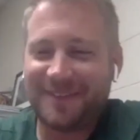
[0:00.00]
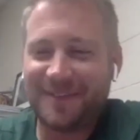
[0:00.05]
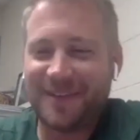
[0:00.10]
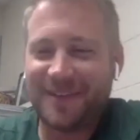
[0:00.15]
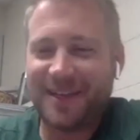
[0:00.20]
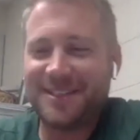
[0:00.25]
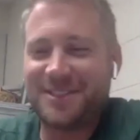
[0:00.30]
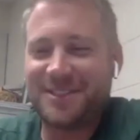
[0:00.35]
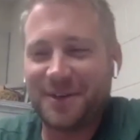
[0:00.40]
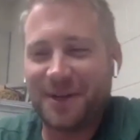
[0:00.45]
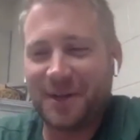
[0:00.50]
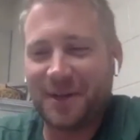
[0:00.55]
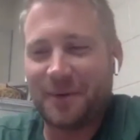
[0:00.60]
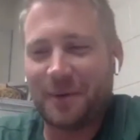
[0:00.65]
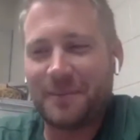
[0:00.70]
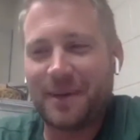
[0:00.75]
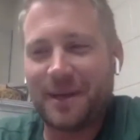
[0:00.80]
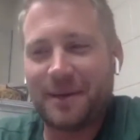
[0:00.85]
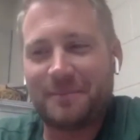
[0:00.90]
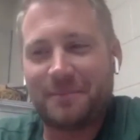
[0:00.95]
mean, shooting
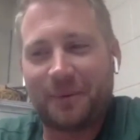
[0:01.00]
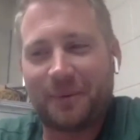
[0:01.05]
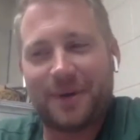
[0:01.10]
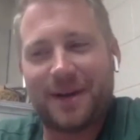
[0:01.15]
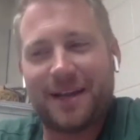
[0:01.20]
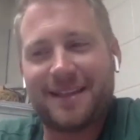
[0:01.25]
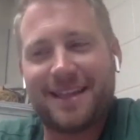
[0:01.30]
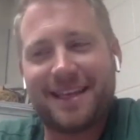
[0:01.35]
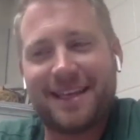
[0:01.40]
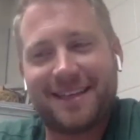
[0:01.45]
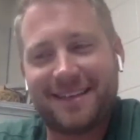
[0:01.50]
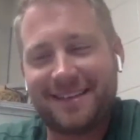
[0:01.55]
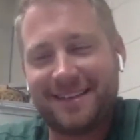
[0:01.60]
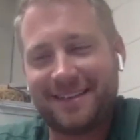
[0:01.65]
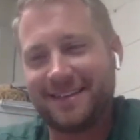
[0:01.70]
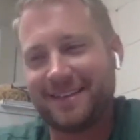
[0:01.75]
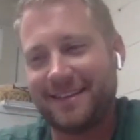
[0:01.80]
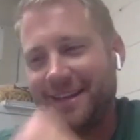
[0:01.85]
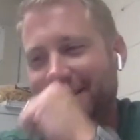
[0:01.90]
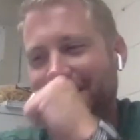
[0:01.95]
will be important. I think
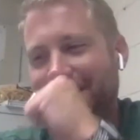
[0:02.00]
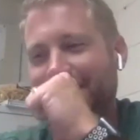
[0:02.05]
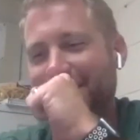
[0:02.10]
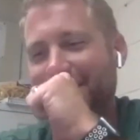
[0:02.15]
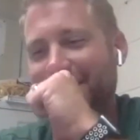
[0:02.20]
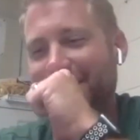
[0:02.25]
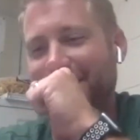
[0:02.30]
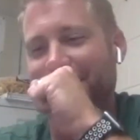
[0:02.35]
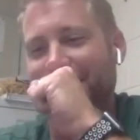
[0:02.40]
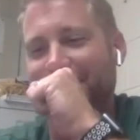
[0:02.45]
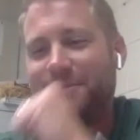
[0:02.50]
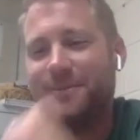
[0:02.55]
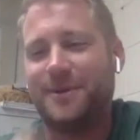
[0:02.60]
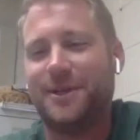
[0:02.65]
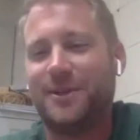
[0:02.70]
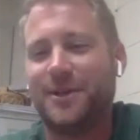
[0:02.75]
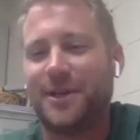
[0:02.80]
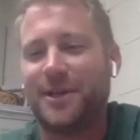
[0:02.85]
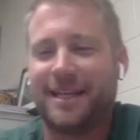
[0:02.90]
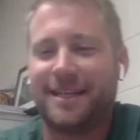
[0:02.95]

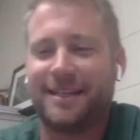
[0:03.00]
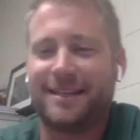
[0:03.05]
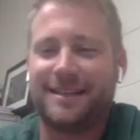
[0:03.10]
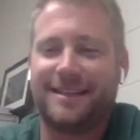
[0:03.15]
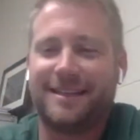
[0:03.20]
when you look at